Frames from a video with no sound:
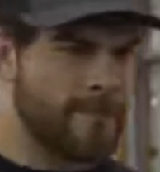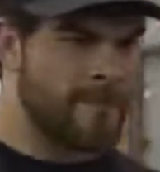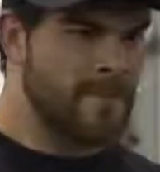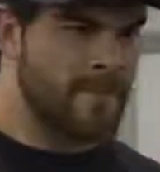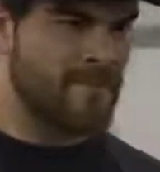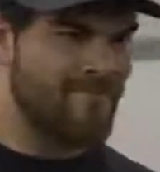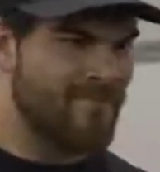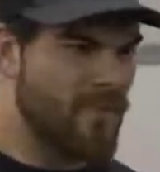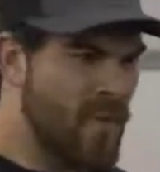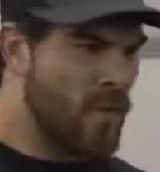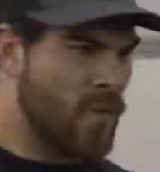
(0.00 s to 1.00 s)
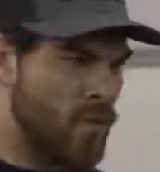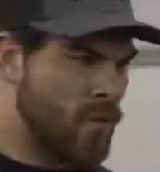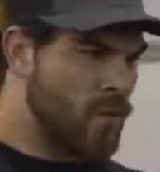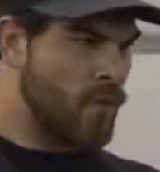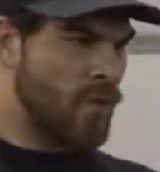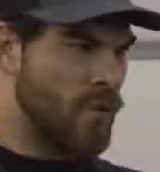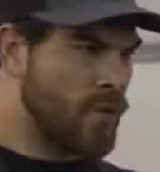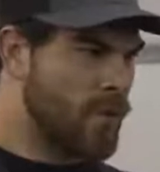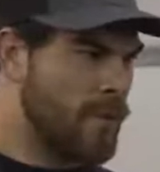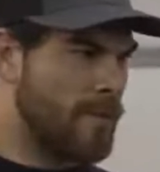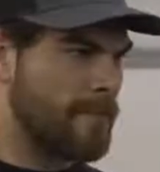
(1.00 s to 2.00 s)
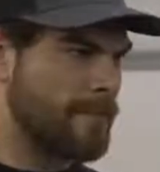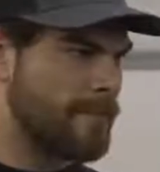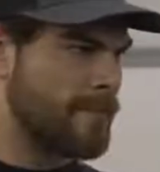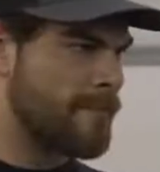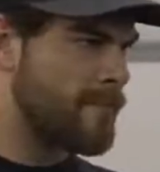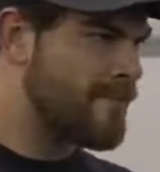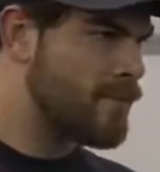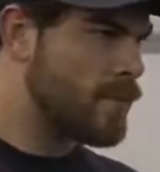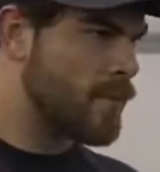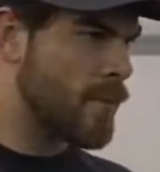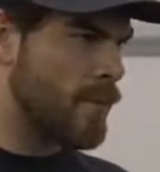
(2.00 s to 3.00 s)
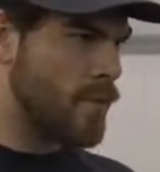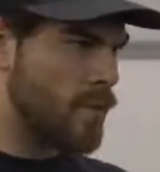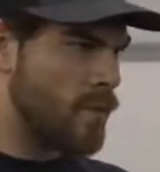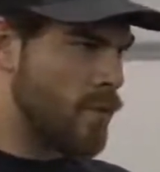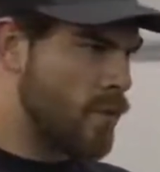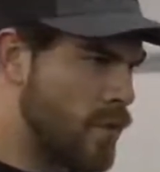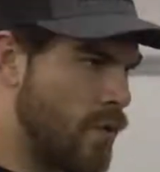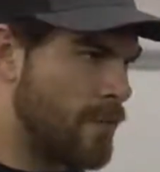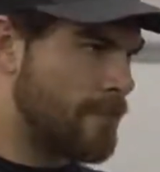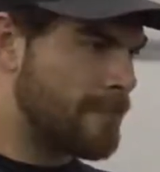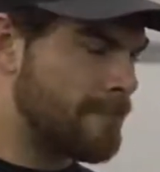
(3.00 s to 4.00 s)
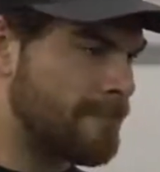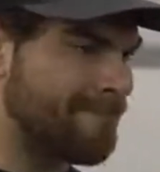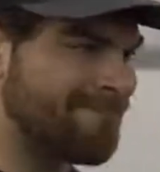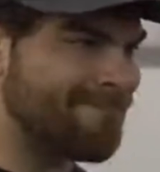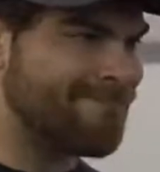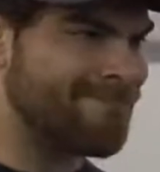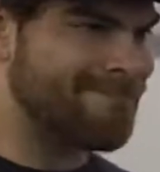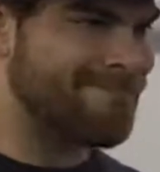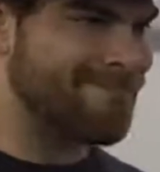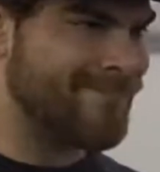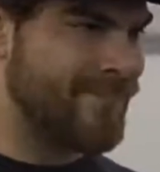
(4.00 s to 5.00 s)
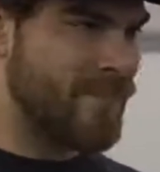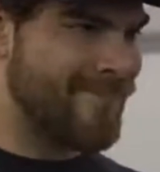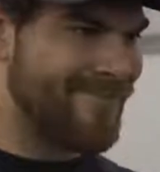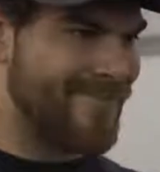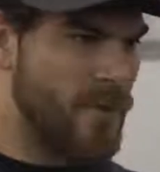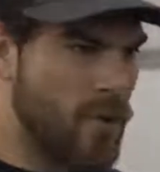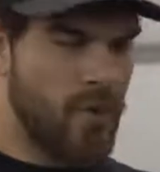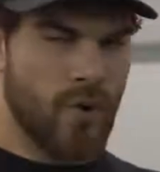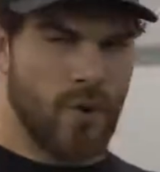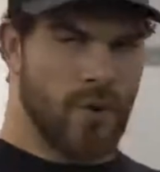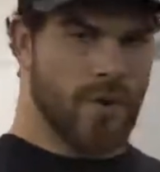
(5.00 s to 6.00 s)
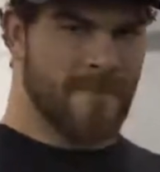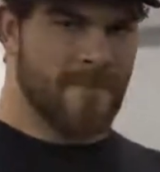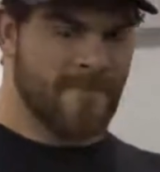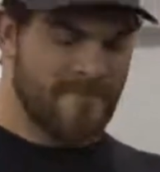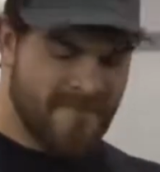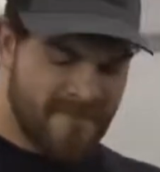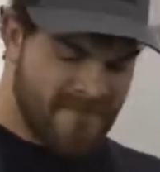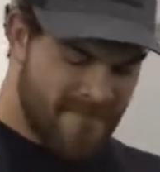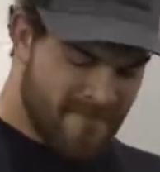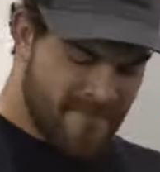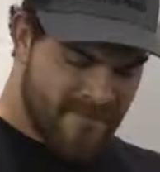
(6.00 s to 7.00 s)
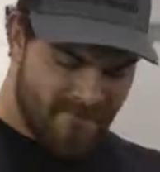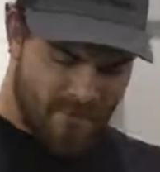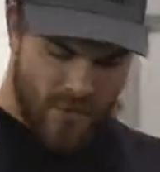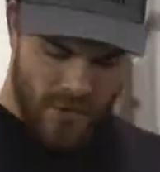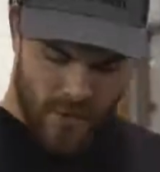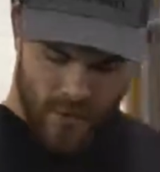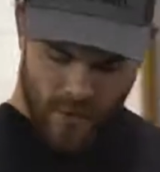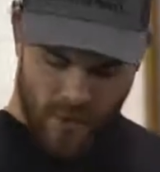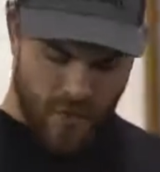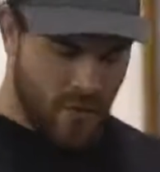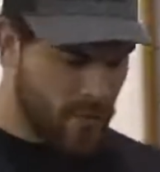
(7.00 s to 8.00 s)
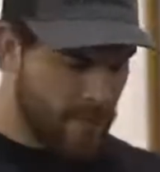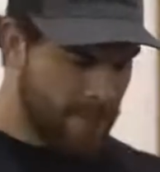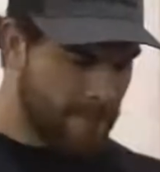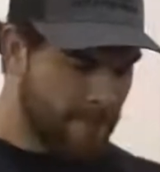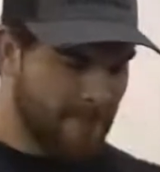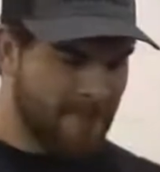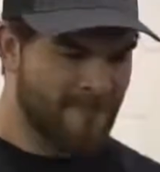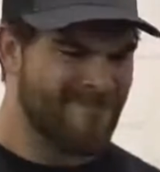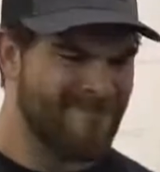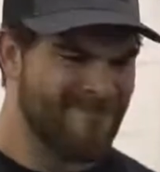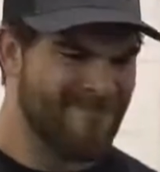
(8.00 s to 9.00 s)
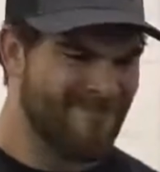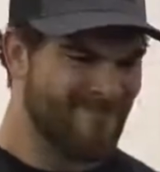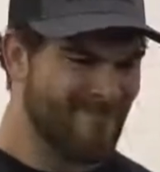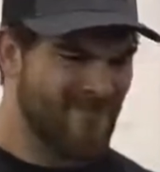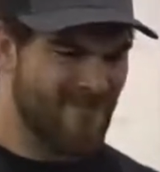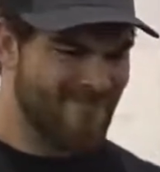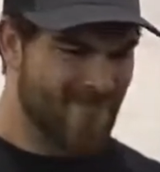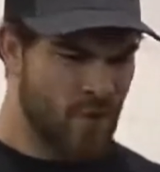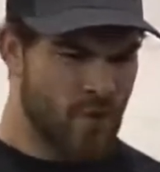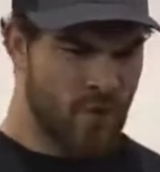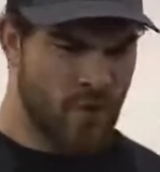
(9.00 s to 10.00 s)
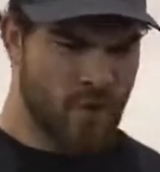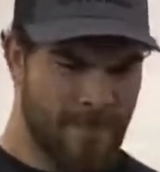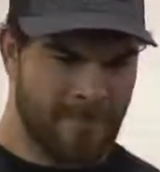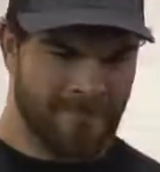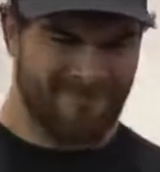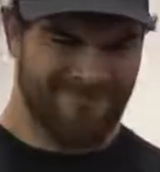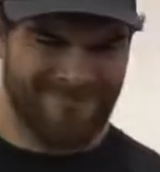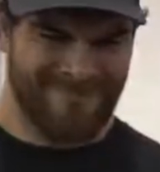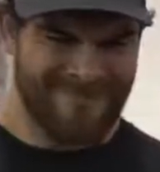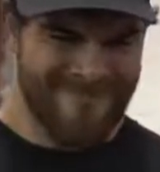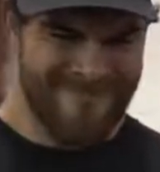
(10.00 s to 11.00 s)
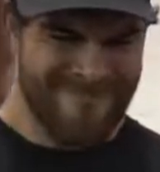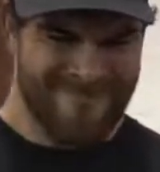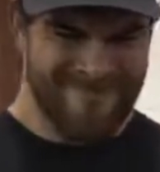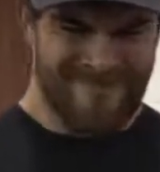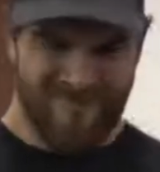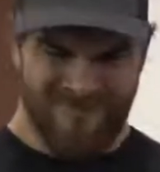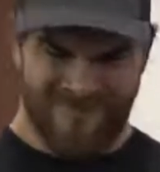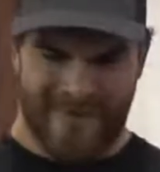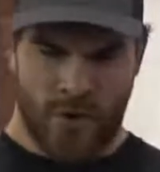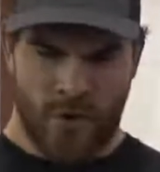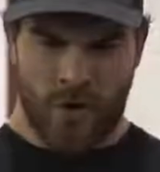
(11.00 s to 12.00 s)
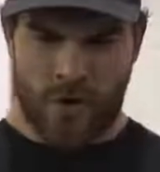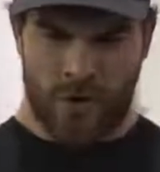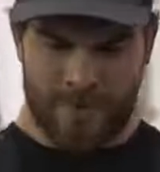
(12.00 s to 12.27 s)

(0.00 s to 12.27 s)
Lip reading: your biceps are gonna burn. So we're forcing a lot of blood to the muscle with that time under tension, and I'm a big fan of this movement overall. So if you wanna grow your arms, you wanna look a little bit better in the bicep region, throw these puppies in.